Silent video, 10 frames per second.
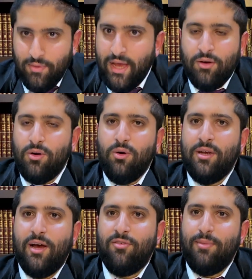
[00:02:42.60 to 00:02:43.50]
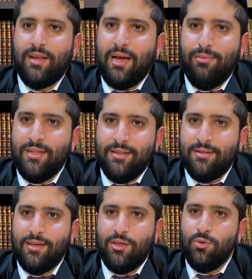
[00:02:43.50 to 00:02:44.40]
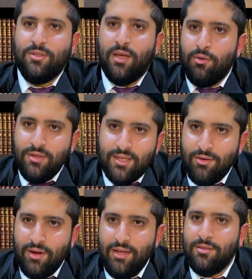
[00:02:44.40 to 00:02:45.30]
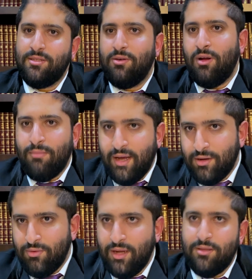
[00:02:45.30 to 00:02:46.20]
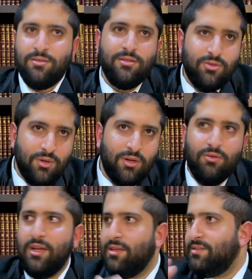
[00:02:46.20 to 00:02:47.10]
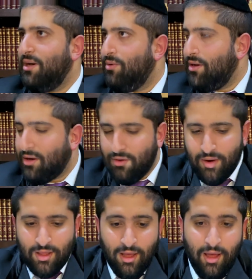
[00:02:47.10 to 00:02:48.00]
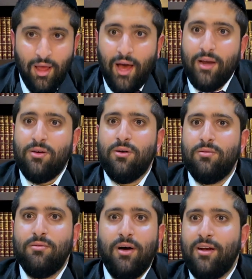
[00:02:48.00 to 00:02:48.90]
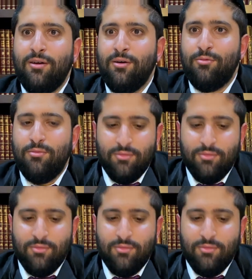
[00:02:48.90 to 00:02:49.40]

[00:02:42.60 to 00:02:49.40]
I don't know enough about Kabbalah to tell you, is the Arizal right? Is the Ramak right? Is this one correct? Is that one not correct? I don't know. I don't know.